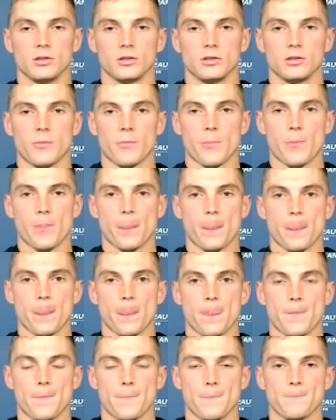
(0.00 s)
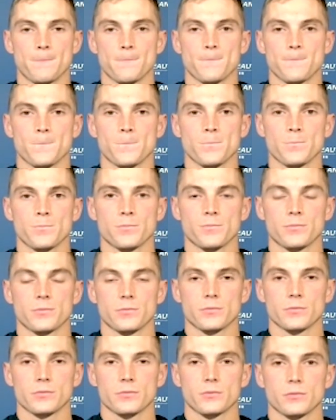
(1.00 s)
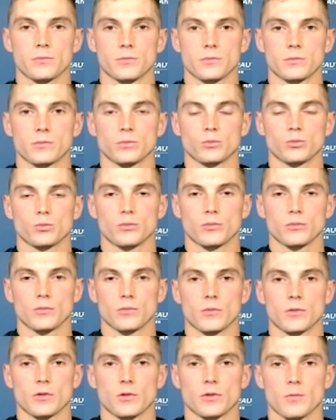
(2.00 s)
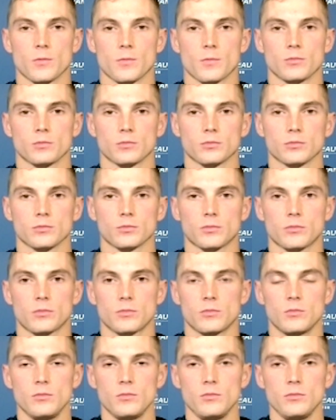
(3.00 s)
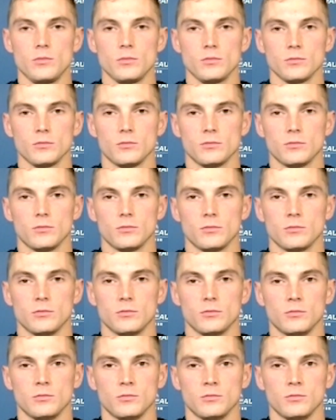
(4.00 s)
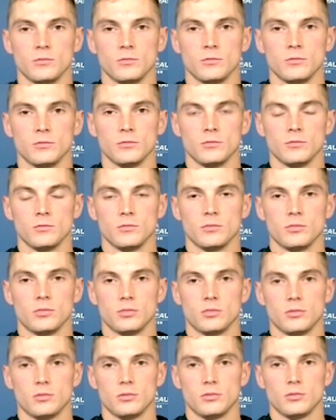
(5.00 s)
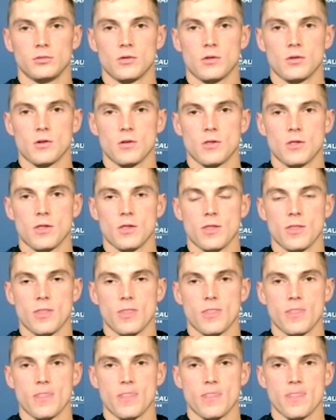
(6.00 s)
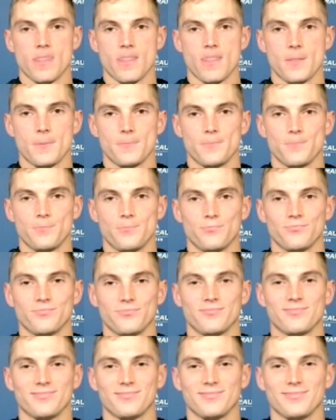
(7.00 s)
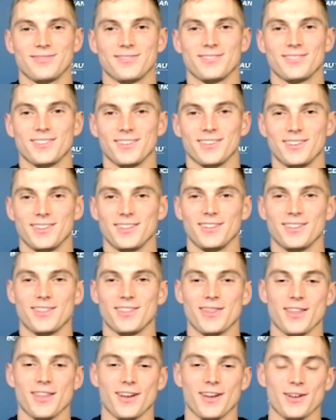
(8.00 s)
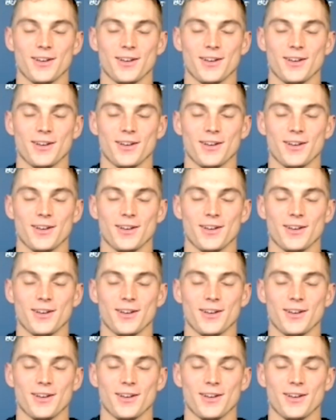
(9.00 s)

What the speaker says: What do you think your style is as a runner? Would you more Michael Pittman trying to run people over like a fullback, or?